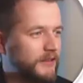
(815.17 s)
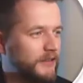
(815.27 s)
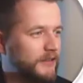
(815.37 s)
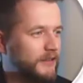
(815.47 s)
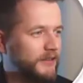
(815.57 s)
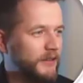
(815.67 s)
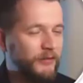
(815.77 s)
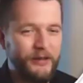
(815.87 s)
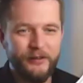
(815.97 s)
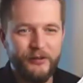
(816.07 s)
and that's a
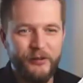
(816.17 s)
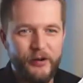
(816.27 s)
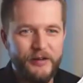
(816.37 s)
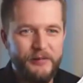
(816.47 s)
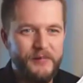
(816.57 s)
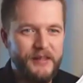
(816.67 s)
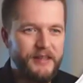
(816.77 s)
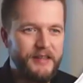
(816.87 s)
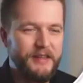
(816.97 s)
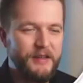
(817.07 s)
different story.
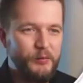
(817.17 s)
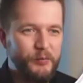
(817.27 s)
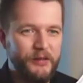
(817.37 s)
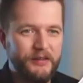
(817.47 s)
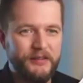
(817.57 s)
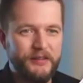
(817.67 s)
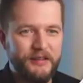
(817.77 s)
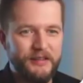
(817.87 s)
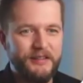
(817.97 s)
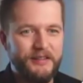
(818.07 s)
But
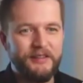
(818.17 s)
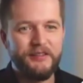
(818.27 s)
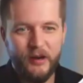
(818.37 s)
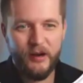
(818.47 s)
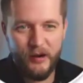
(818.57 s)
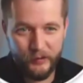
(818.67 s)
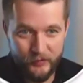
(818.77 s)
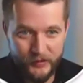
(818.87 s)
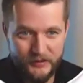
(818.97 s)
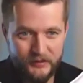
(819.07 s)
the start
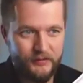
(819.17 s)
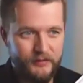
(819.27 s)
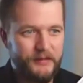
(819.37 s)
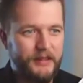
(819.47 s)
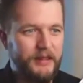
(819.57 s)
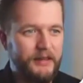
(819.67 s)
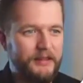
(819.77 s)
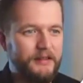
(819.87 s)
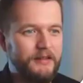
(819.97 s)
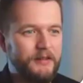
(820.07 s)
of it,
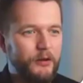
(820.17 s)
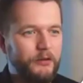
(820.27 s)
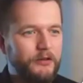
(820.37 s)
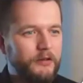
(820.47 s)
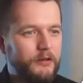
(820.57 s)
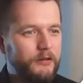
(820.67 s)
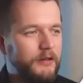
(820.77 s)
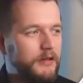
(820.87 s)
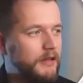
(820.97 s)
and also